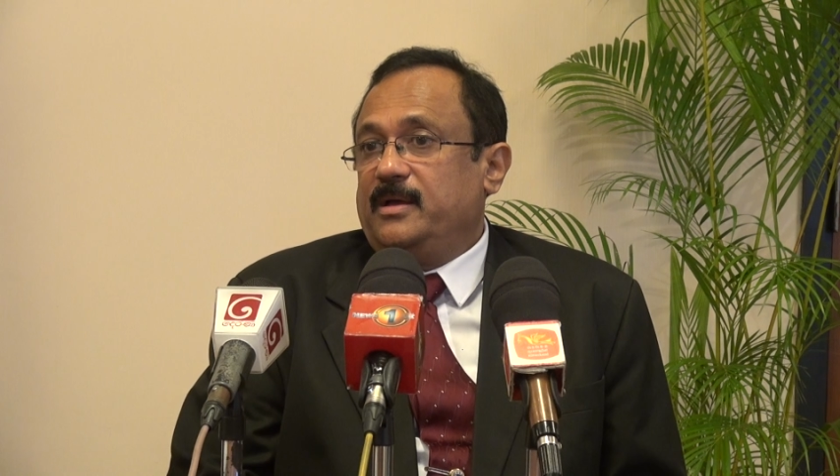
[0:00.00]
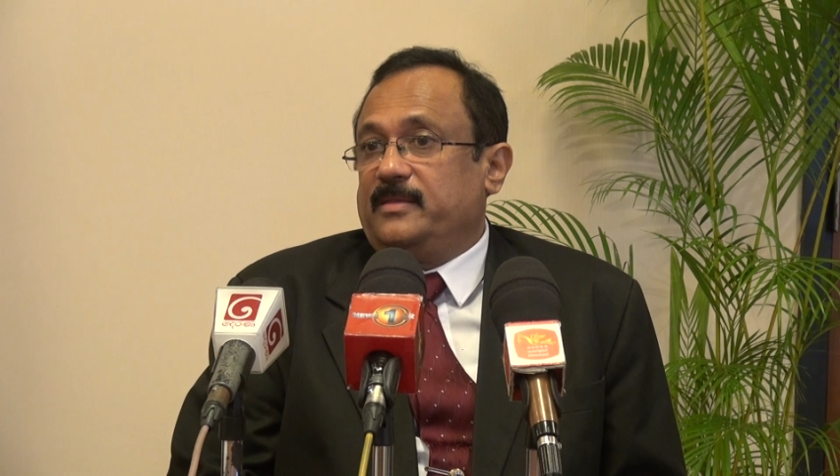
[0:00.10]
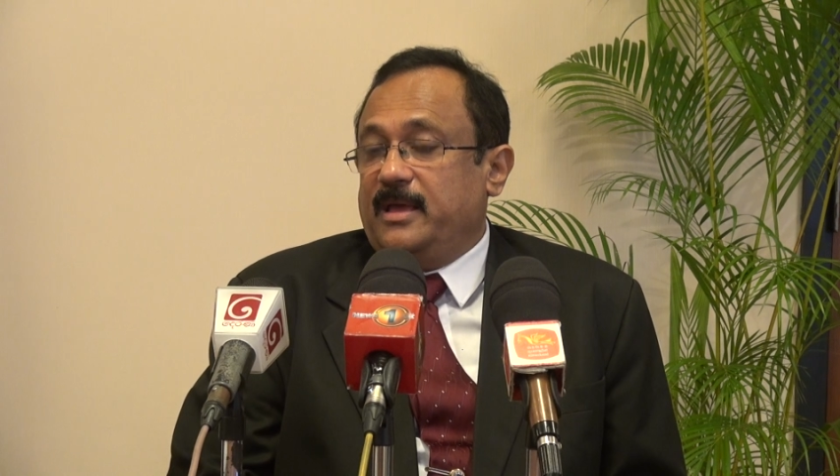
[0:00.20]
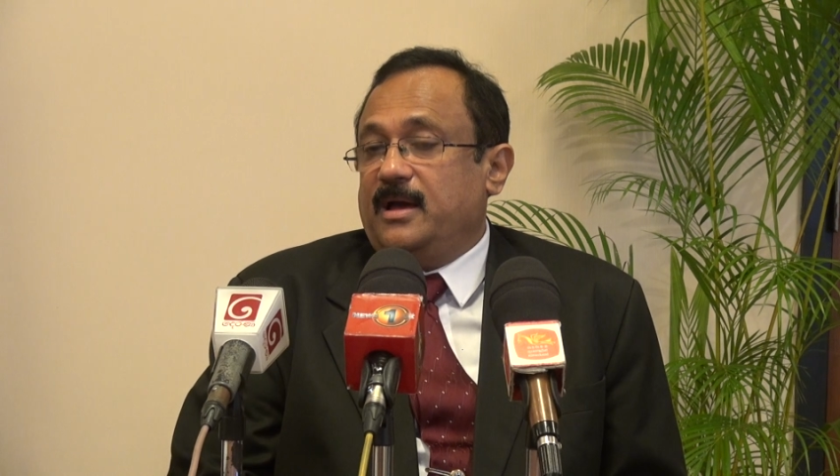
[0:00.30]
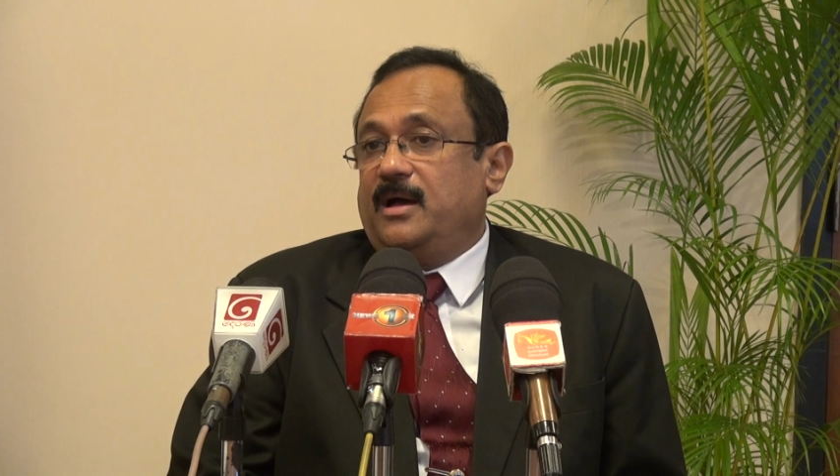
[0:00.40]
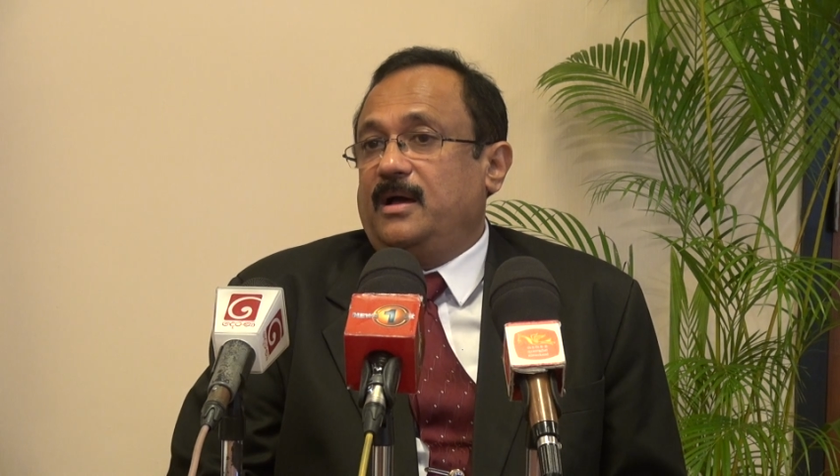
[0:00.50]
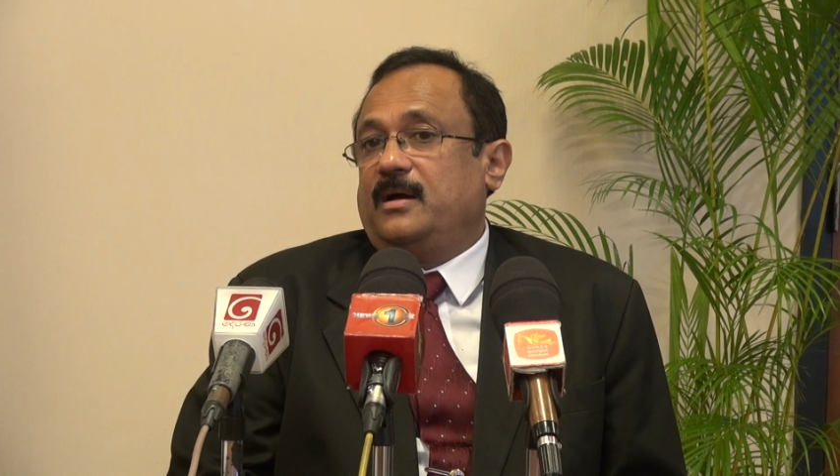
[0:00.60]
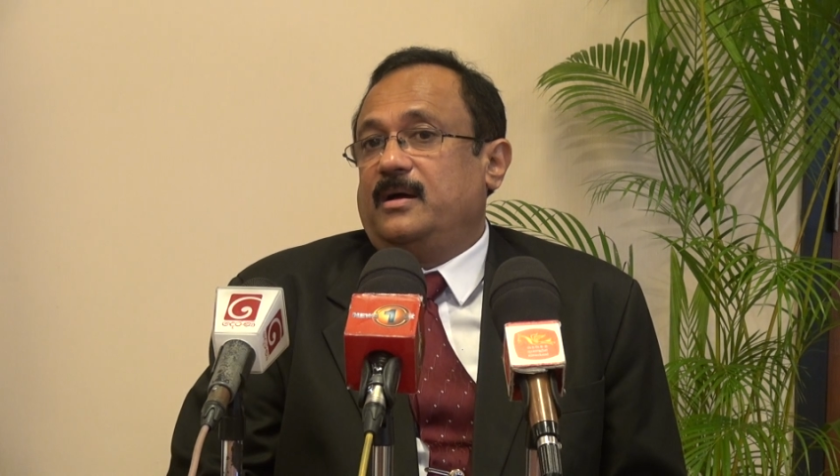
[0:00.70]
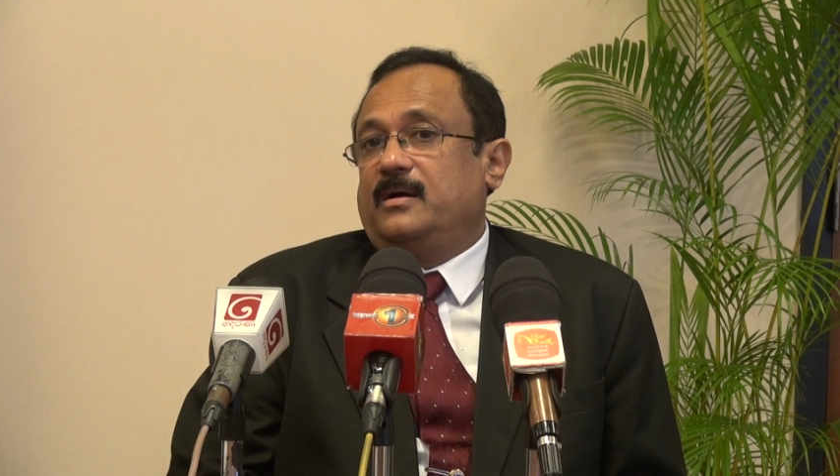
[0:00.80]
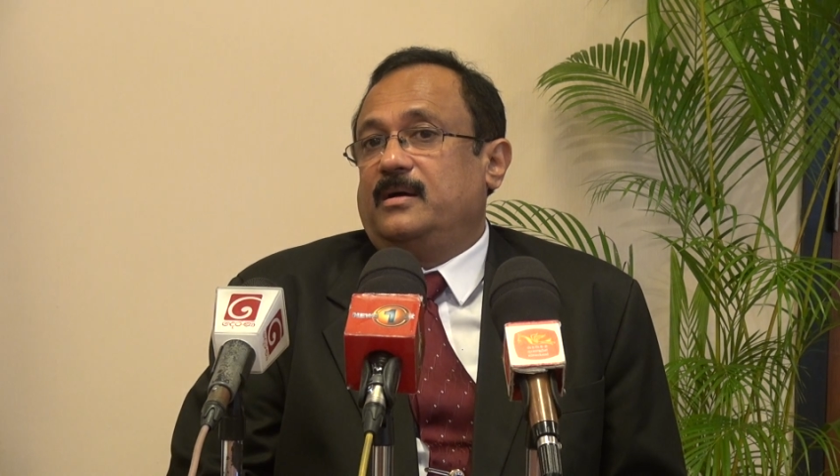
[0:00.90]
there
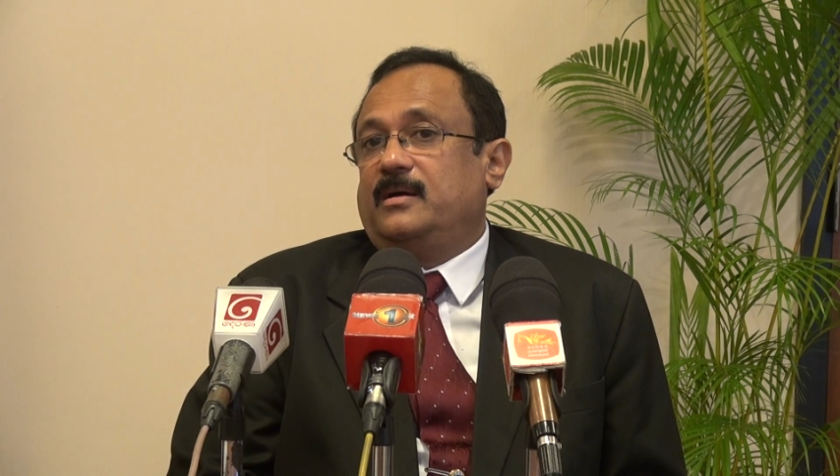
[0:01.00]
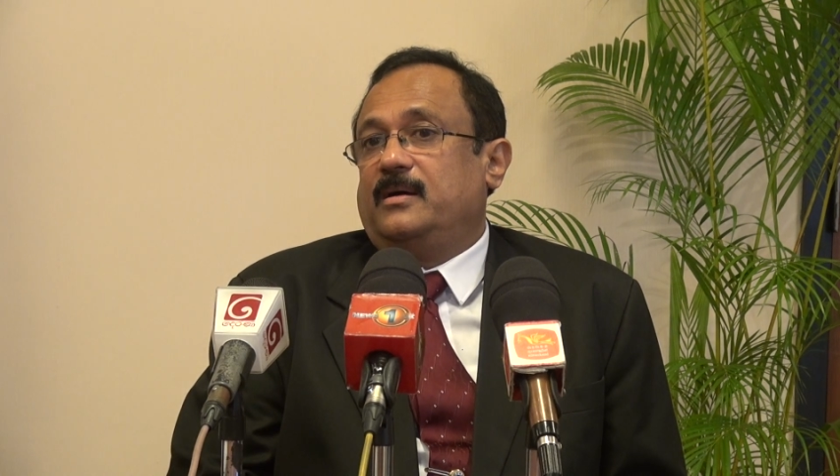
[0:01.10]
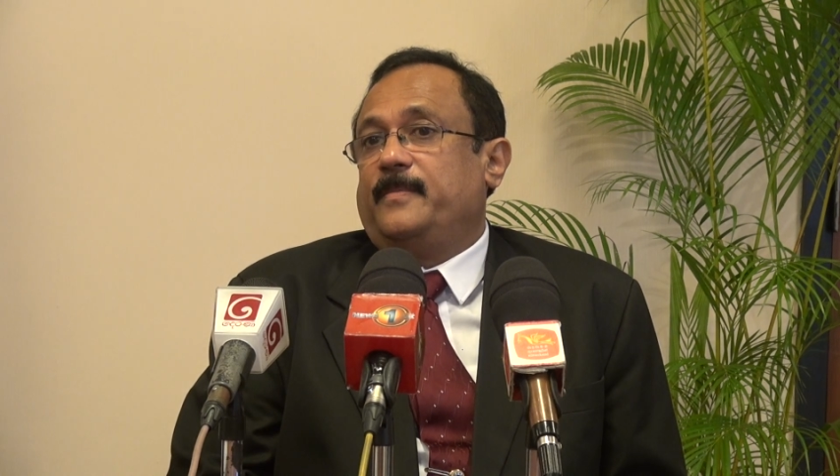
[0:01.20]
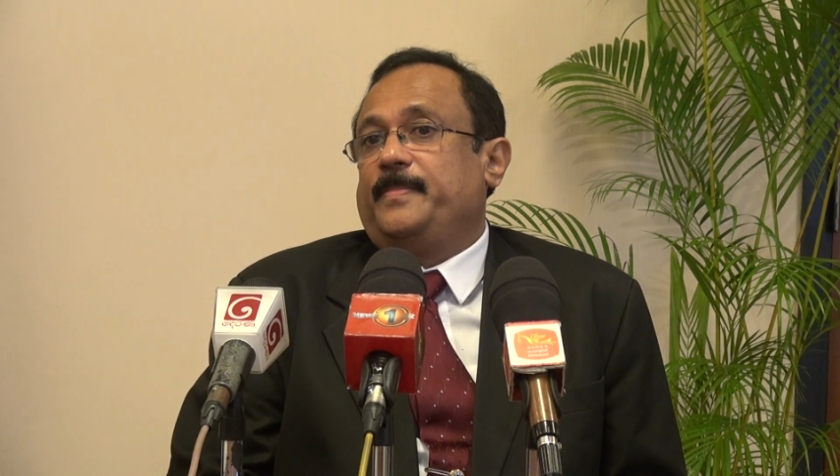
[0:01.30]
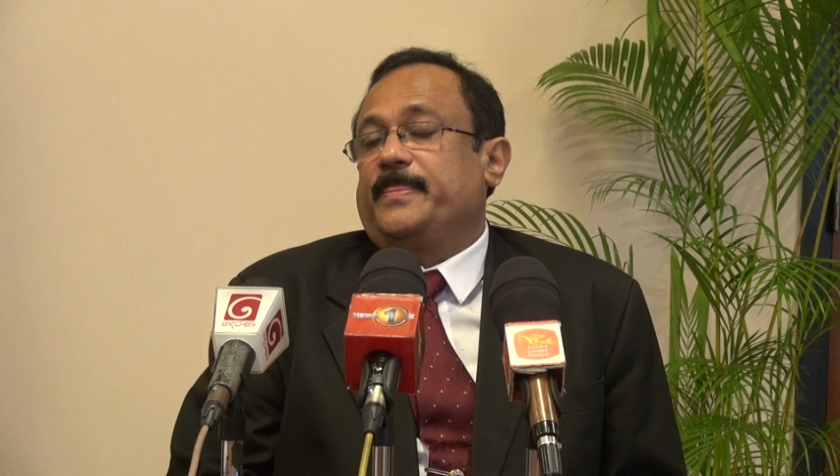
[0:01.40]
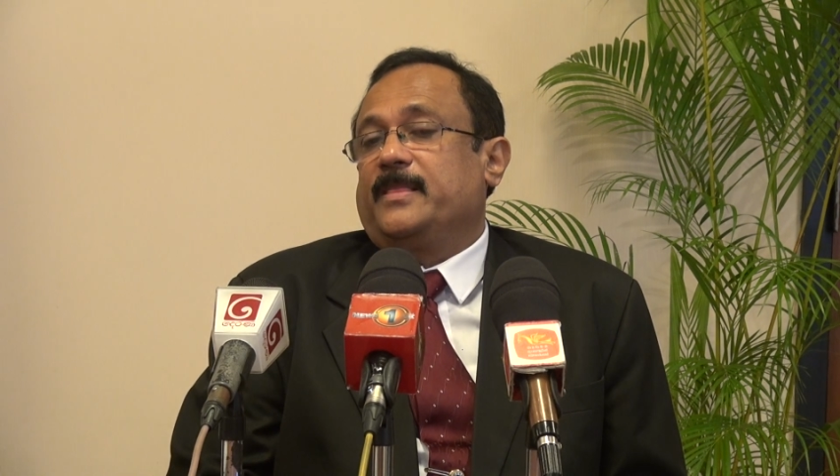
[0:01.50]
um,